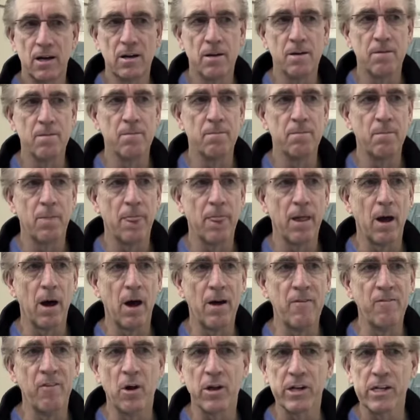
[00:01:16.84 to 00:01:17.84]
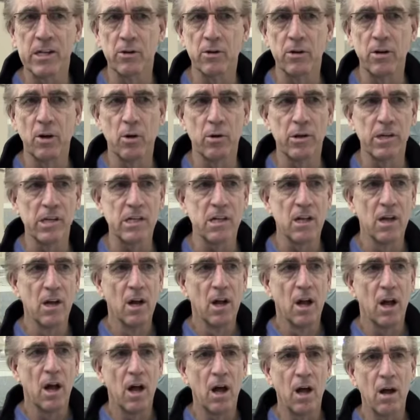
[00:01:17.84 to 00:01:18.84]
Um, I've also noticed
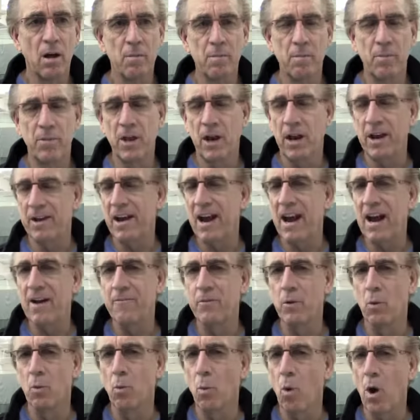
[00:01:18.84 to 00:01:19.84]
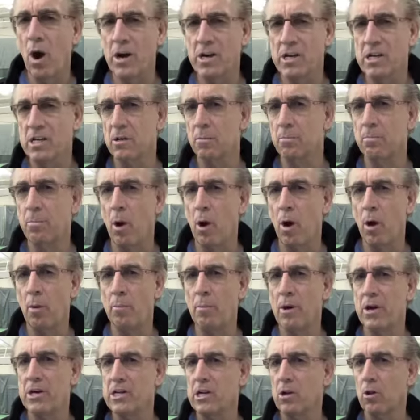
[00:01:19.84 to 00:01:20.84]
um, that I have to watch the ball
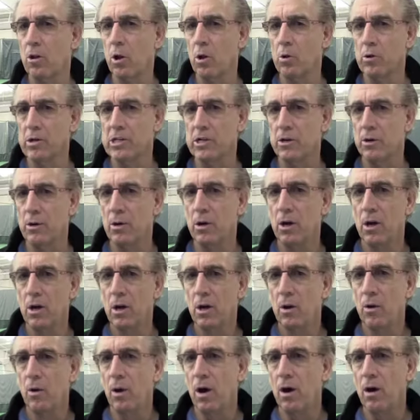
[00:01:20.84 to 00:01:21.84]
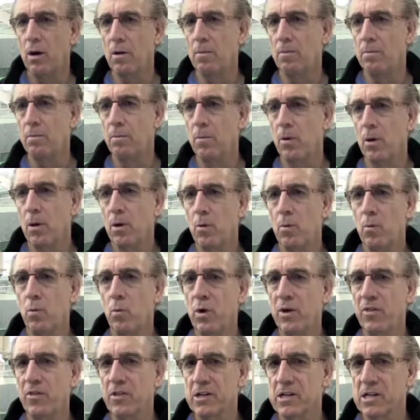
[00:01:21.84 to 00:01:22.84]
much closer. Um,
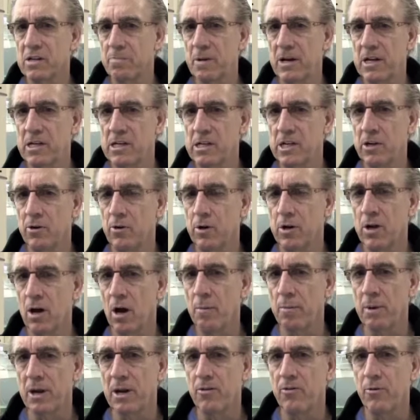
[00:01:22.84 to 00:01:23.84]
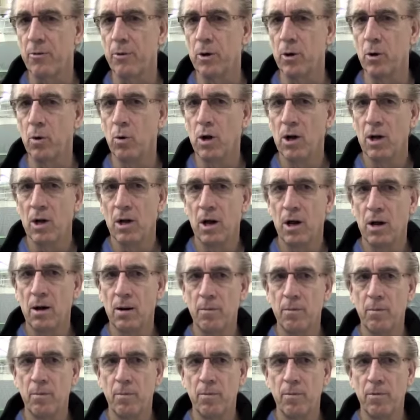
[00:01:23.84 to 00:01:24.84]
with the spins that are coming through.
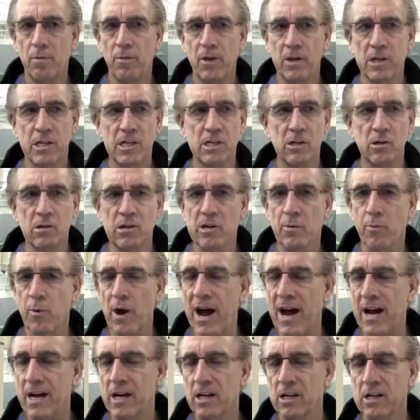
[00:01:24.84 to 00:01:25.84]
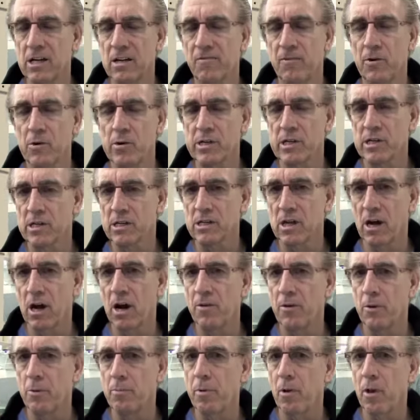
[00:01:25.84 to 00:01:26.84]
Um, the ZÜS rackets versus
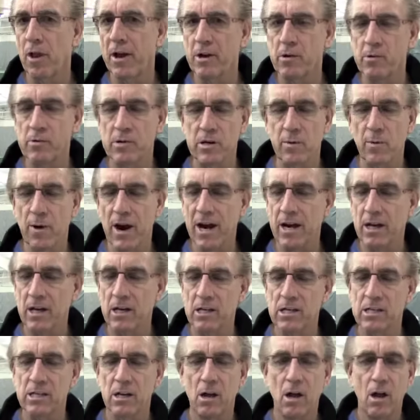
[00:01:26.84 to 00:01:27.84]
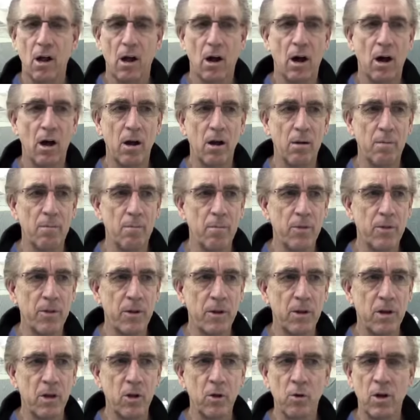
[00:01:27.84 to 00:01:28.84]
other players' rackets, um,
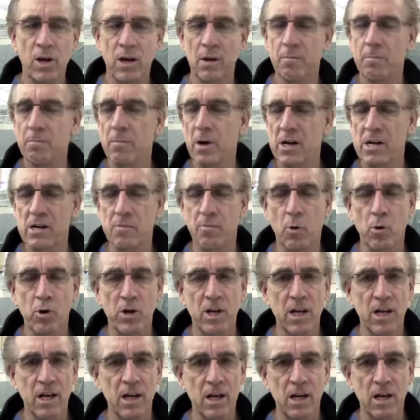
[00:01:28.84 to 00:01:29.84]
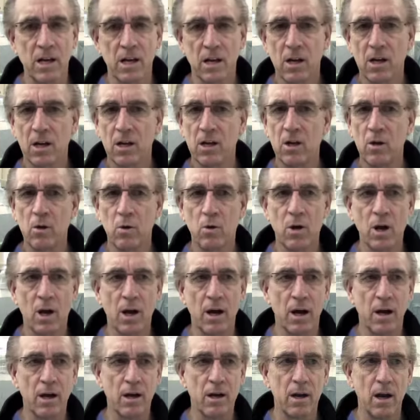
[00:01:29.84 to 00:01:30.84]
you get much more kick. You
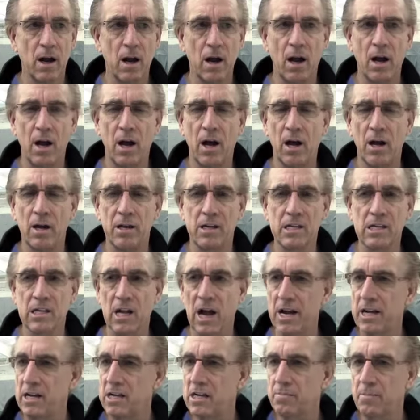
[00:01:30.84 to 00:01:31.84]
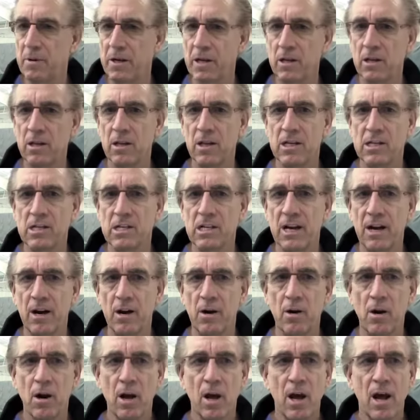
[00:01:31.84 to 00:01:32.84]
get uh, side spin that's
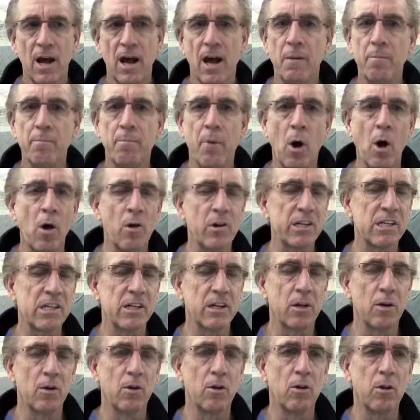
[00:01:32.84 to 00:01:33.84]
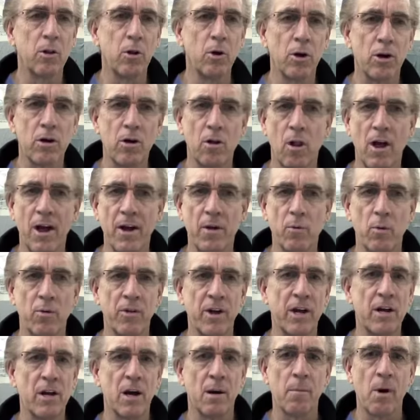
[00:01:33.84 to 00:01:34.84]
there, and balls that look like when
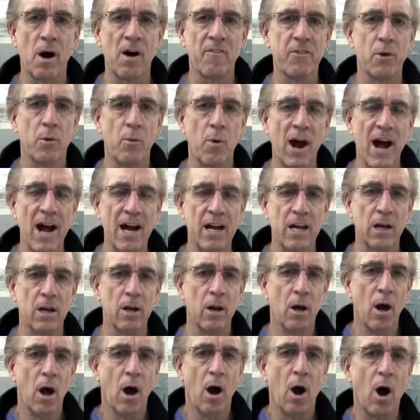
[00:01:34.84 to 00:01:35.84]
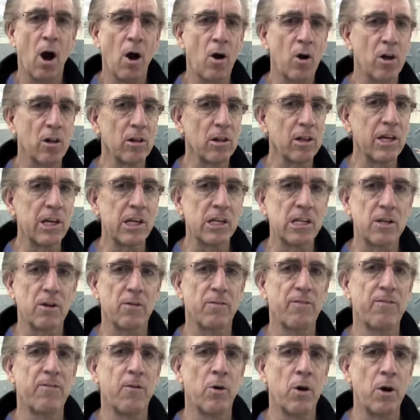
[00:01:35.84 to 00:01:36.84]
they come off the racket are at least
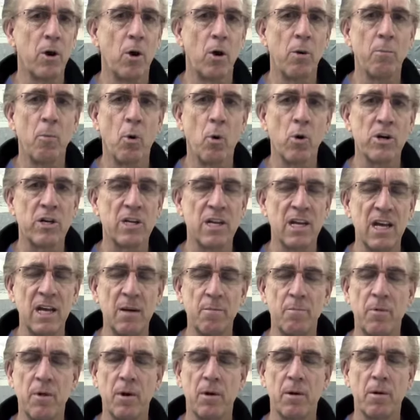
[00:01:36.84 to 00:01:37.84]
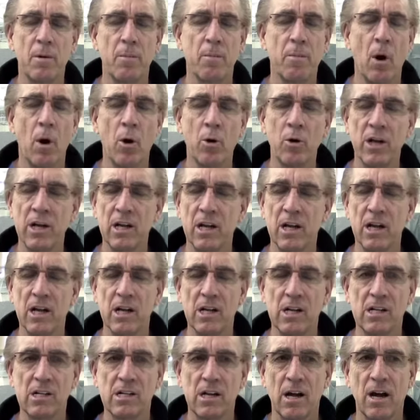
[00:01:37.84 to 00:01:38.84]
a foot or more deep. The opponent
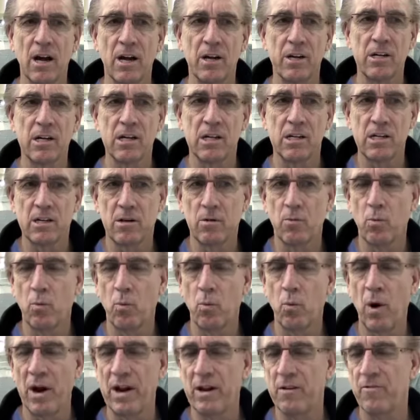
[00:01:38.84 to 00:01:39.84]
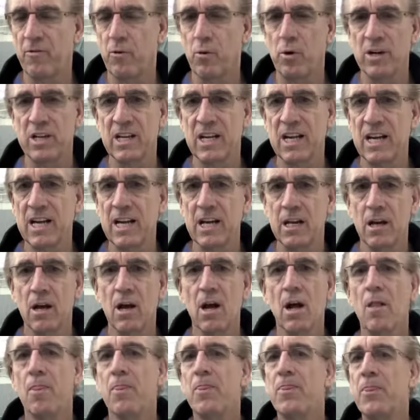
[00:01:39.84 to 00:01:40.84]
is uh, just waiting for it to hit.
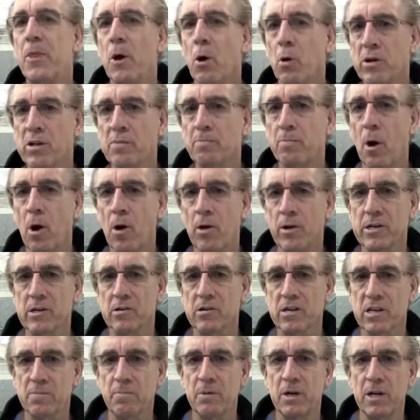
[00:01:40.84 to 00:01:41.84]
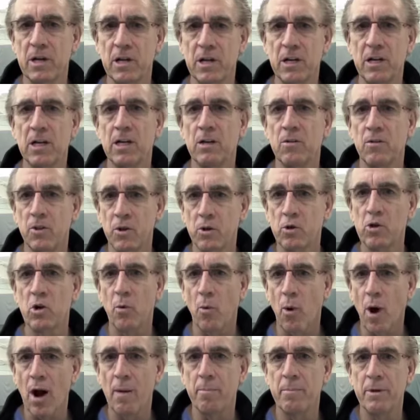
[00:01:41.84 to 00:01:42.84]
Those balls are spinning in. They're
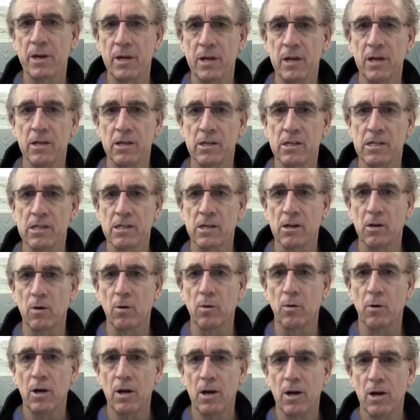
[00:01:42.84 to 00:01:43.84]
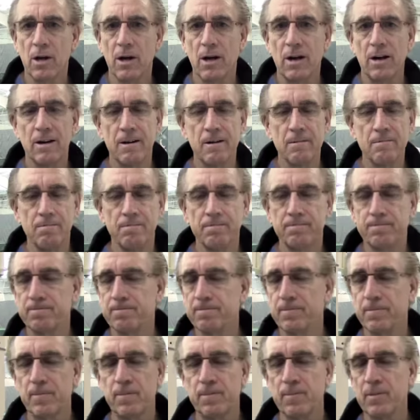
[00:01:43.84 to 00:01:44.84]
dropping in. So um,
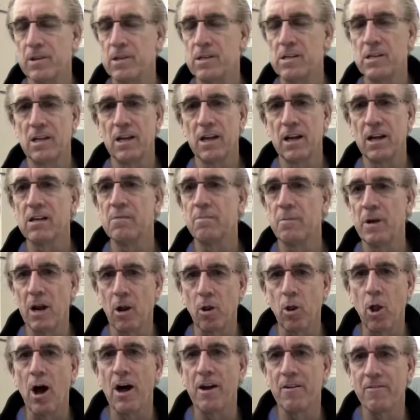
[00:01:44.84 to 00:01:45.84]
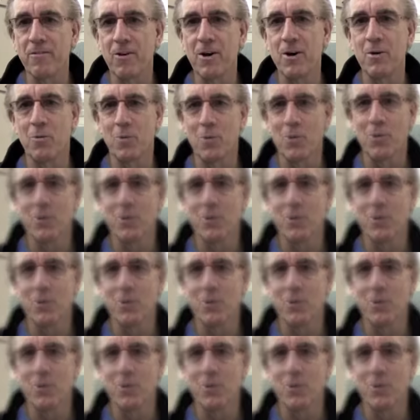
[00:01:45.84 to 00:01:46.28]
it's been a lot of fun